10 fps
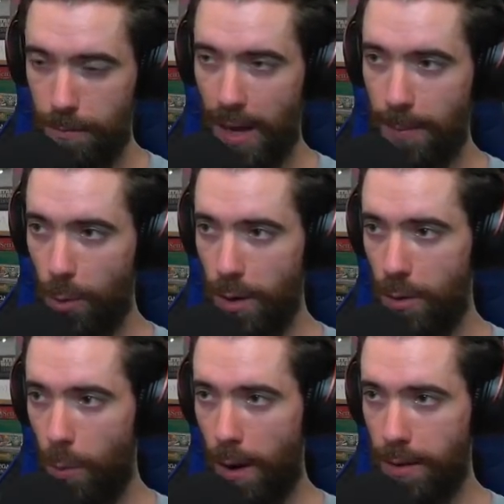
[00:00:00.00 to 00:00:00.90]
I'm going
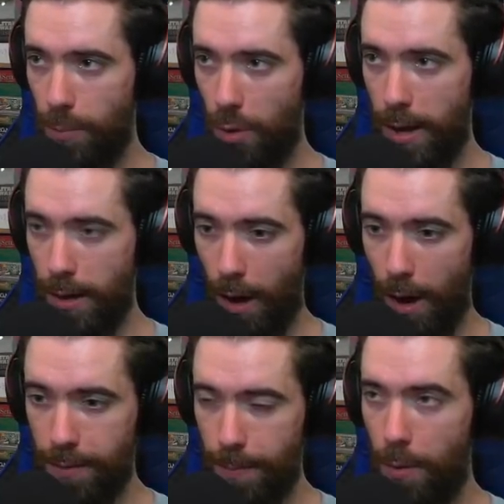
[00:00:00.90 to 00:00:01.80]
to want to play
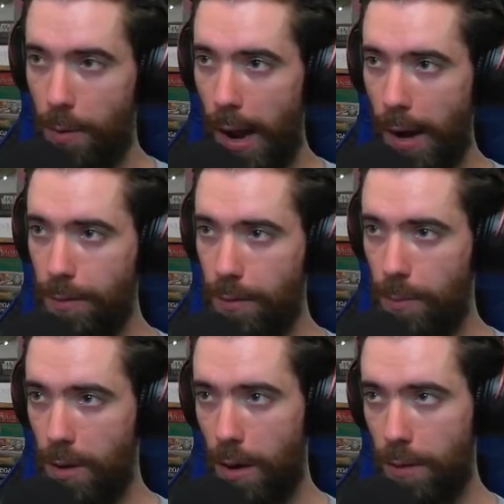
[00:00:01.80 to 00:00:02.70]
Cosmo next,
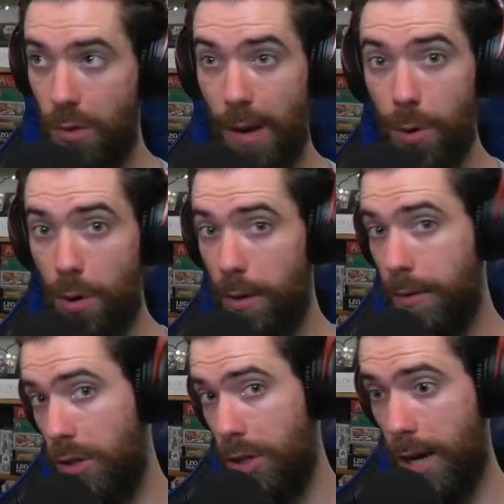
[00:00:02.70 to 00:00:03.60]
because Tribunal
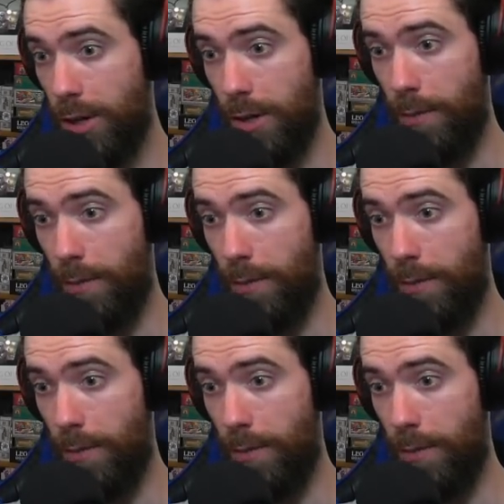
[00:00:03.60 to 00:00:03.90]
is in Shang-Chi